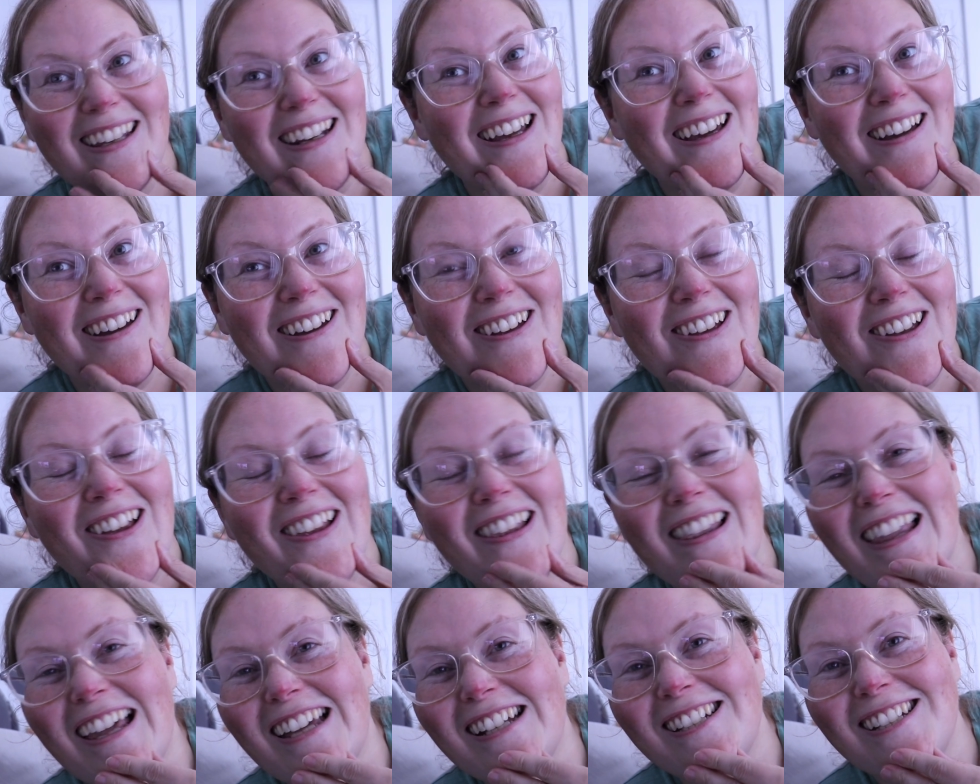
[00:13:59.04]
You know,
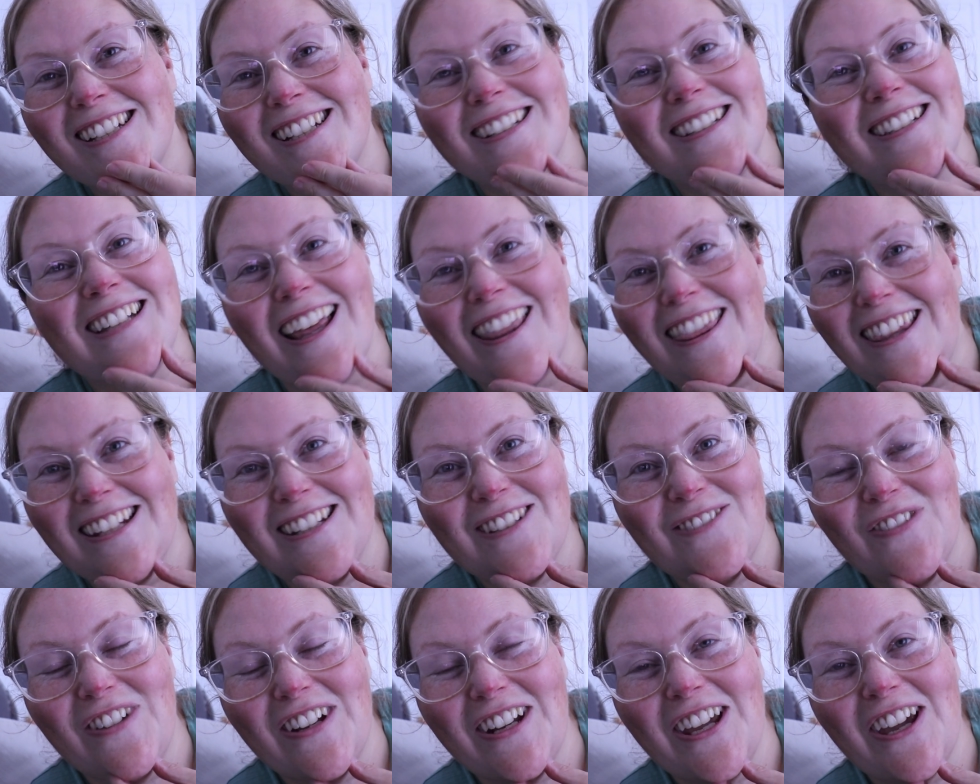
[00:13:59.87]
let's just end
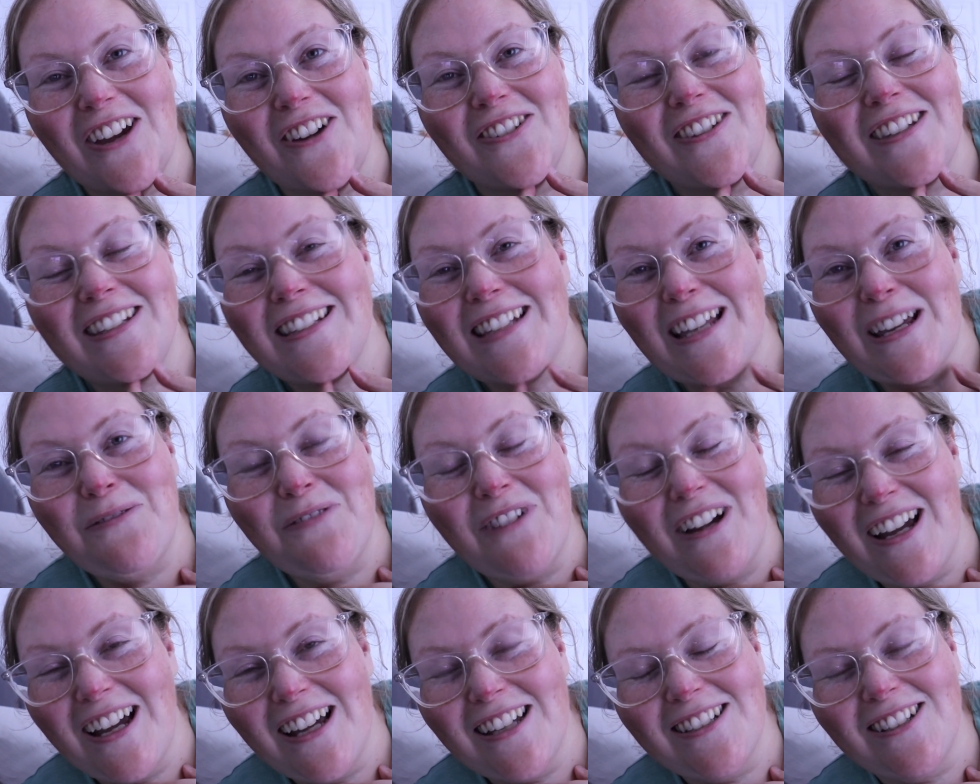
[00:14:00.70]
this video the same
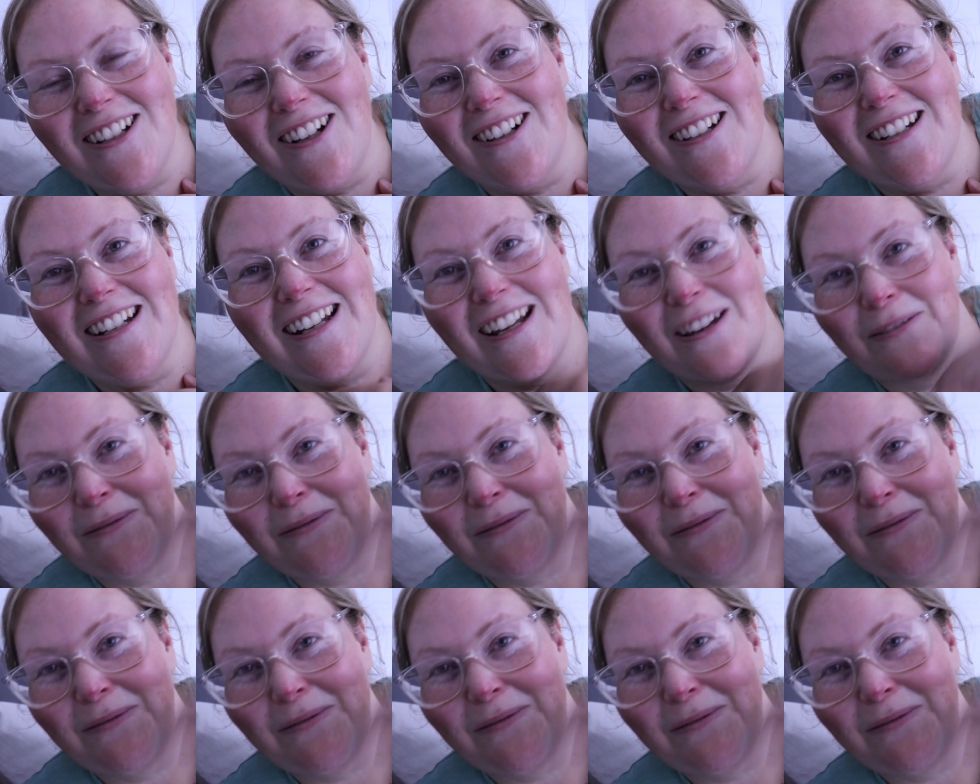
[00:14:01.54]
way I started